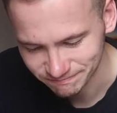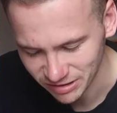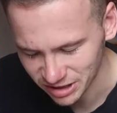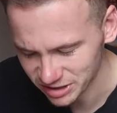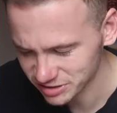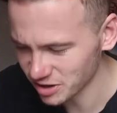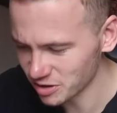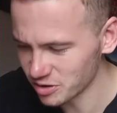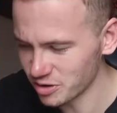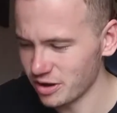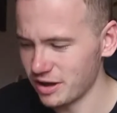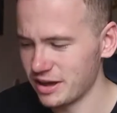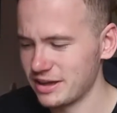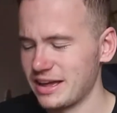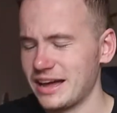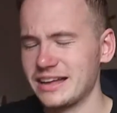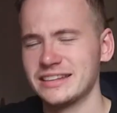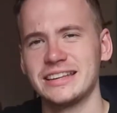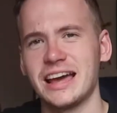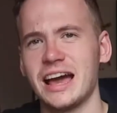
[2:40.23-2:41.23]
I don't know,
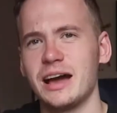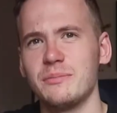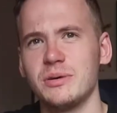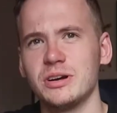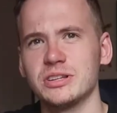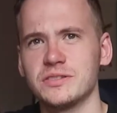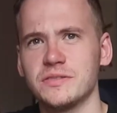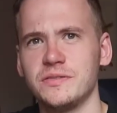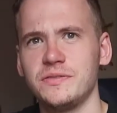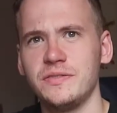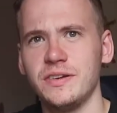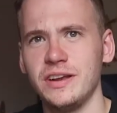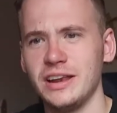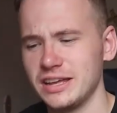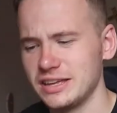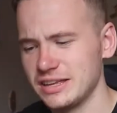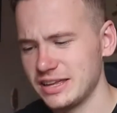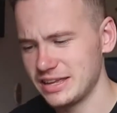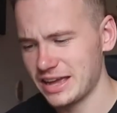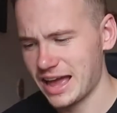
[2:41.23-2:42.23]
has that how much a
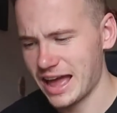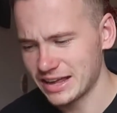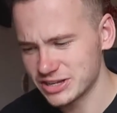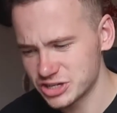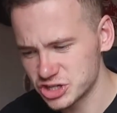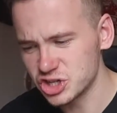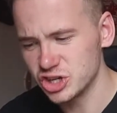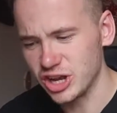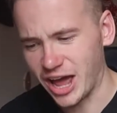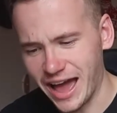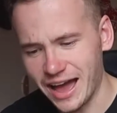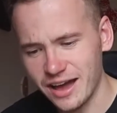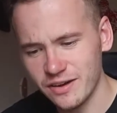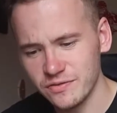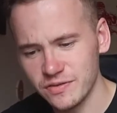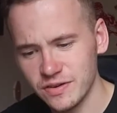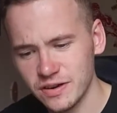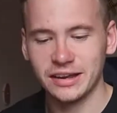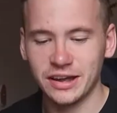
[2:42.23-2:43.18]
fillet should have?